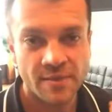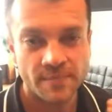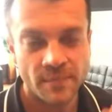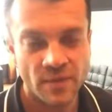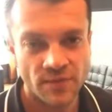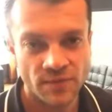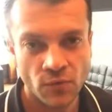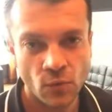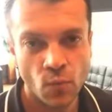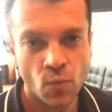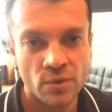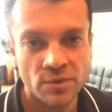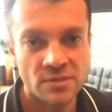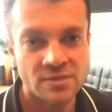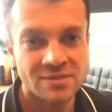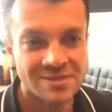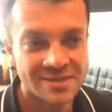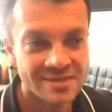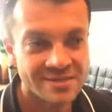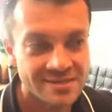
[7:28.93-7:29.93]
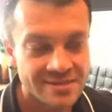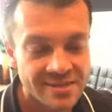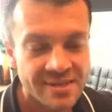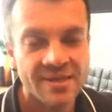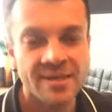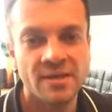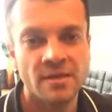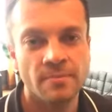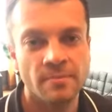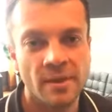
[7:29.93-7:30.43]
If you want to
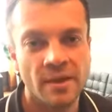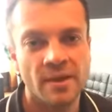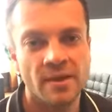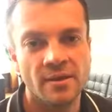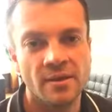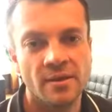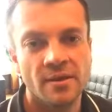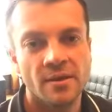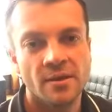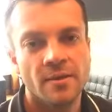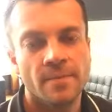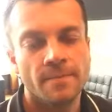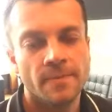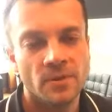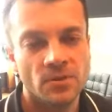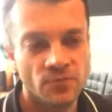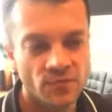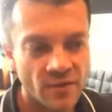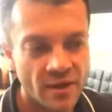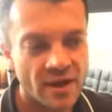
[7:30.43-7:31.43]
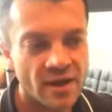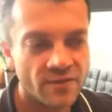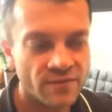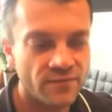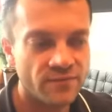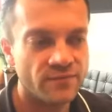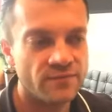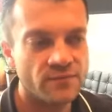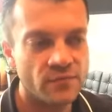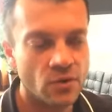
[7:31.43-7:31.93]
succeed, man, you've got to,
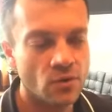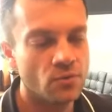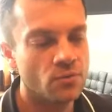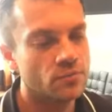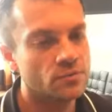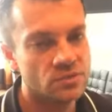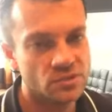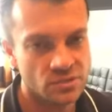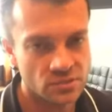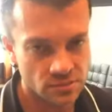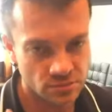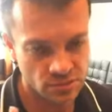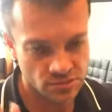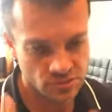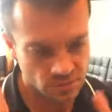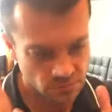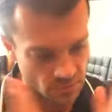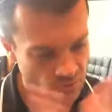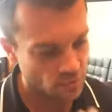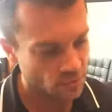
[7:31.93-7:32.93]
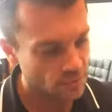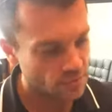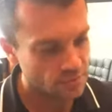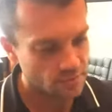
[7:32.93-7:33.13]
you know, just look.